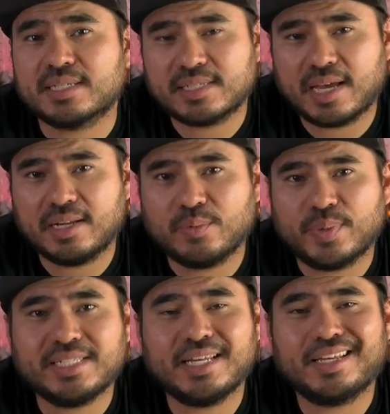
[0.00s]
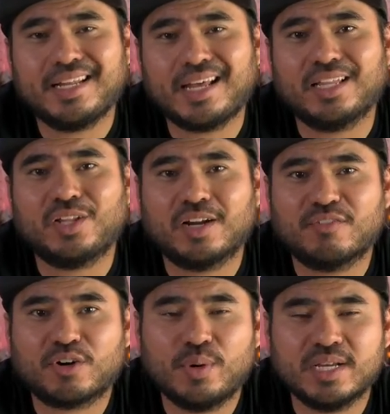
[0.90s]
said, we did get a lot of
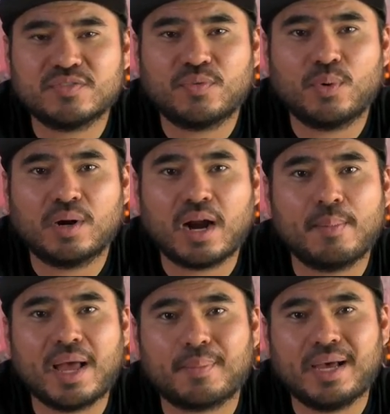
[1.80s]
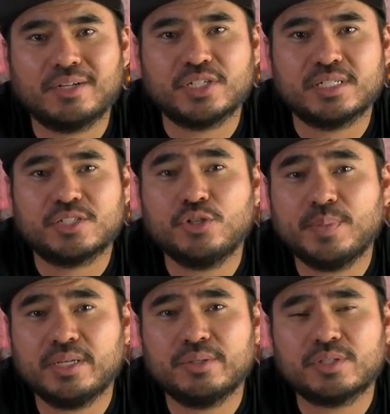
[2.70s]
requests for our mag pouches to
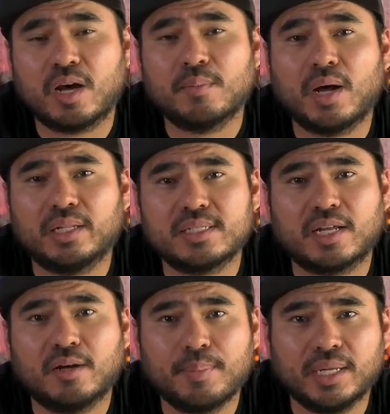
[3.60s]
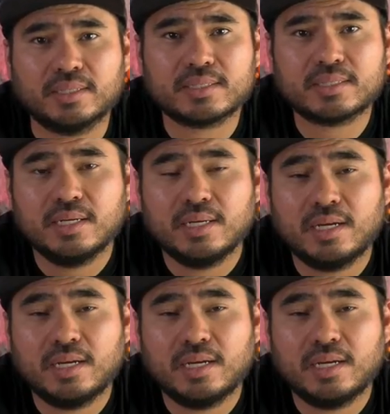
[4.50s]
be used on MOLLE style belts.